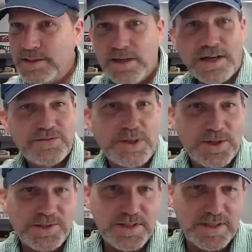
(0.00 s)
golf
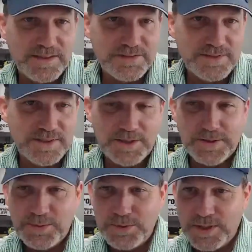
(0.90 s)
cart stuff, you know,
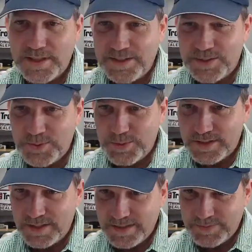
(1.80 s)
that we'll get into one
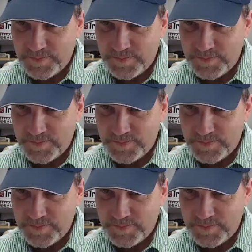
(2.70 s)
day.